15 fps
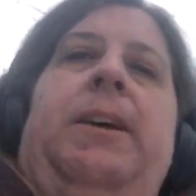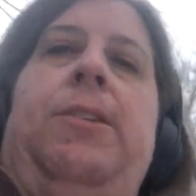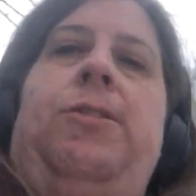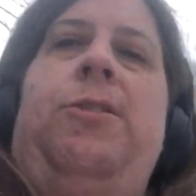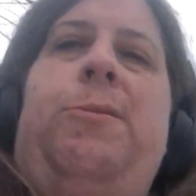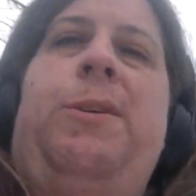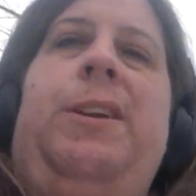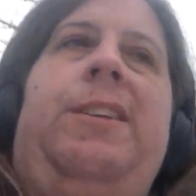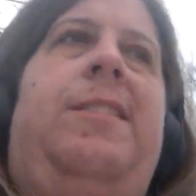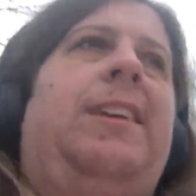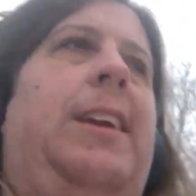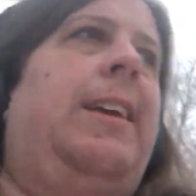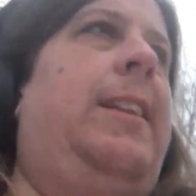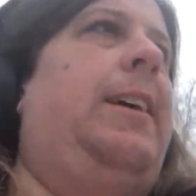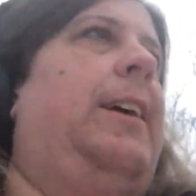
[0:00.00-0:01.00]
I do wanted to
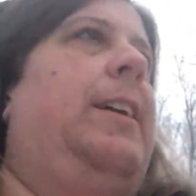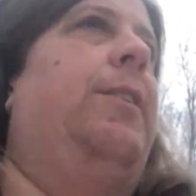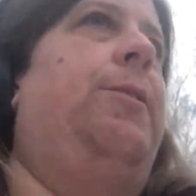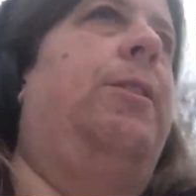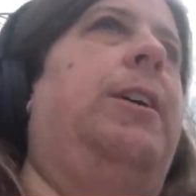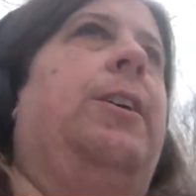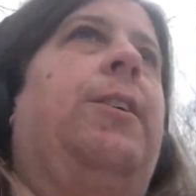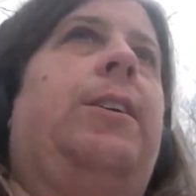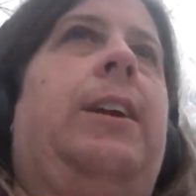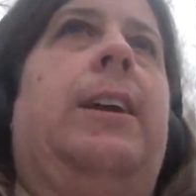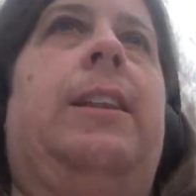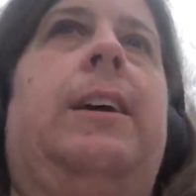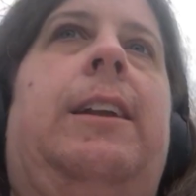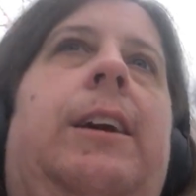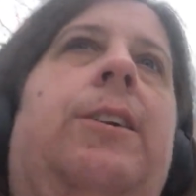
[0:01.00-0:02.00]
get that out there,
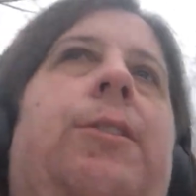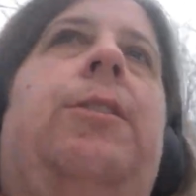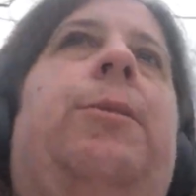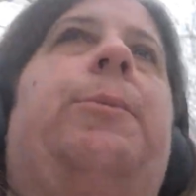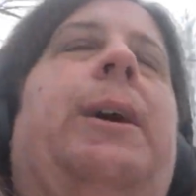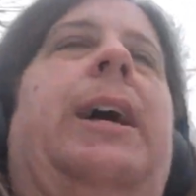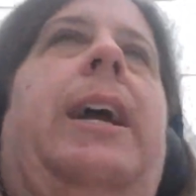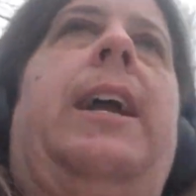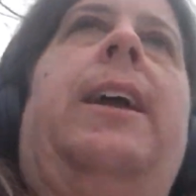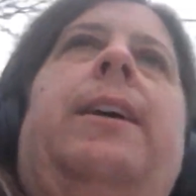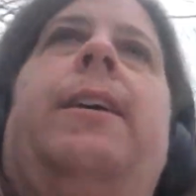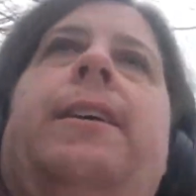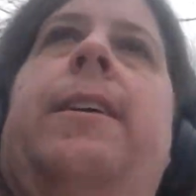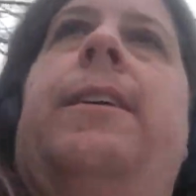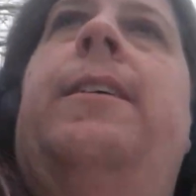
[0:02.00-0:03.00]
get that out of the way
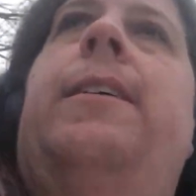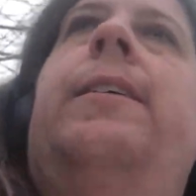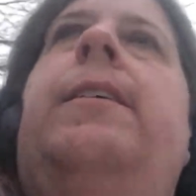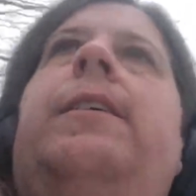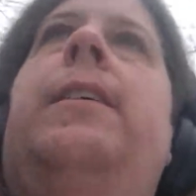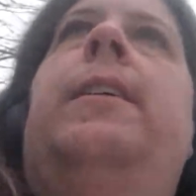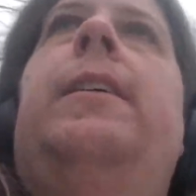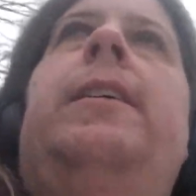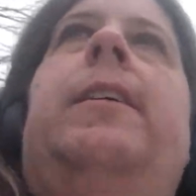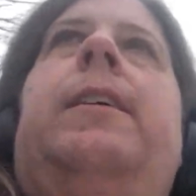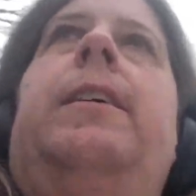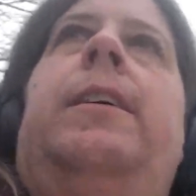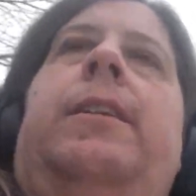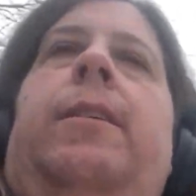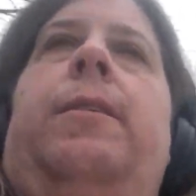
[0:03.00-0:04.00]

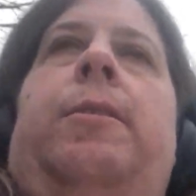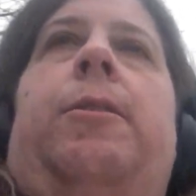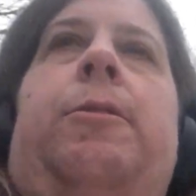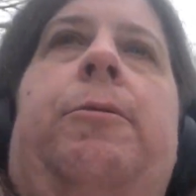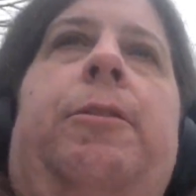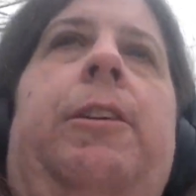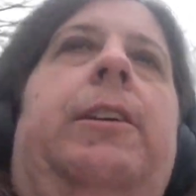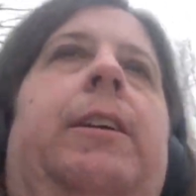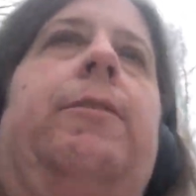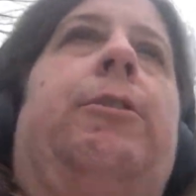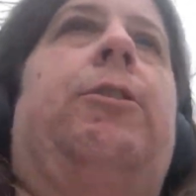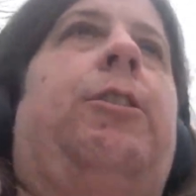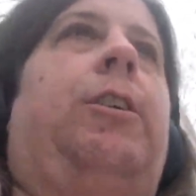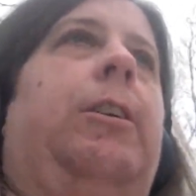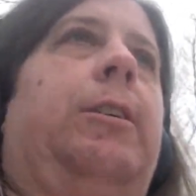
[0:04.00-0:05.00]
hopefully never
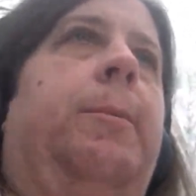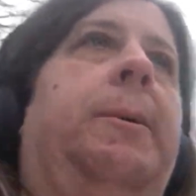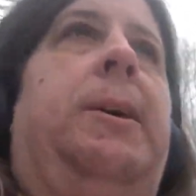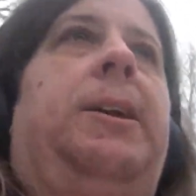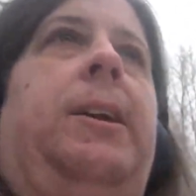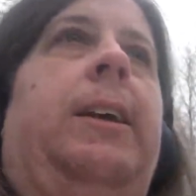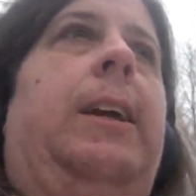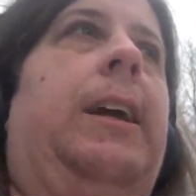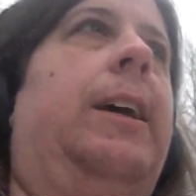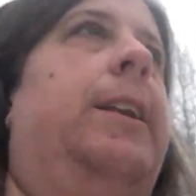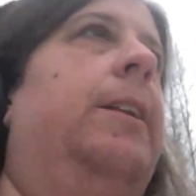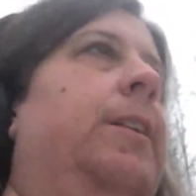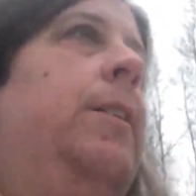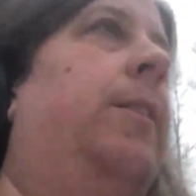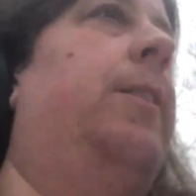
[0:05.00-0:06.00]
talk about it
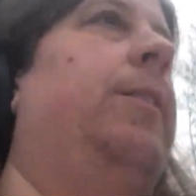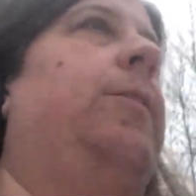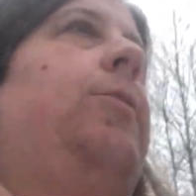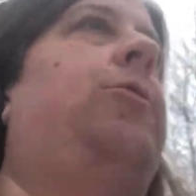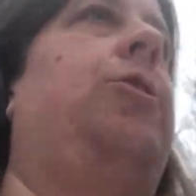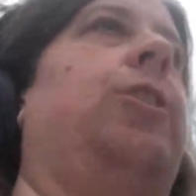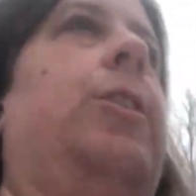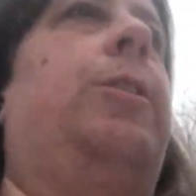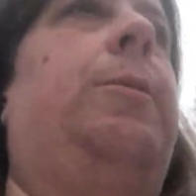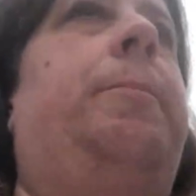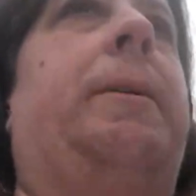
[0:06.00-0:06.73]
again on this channel,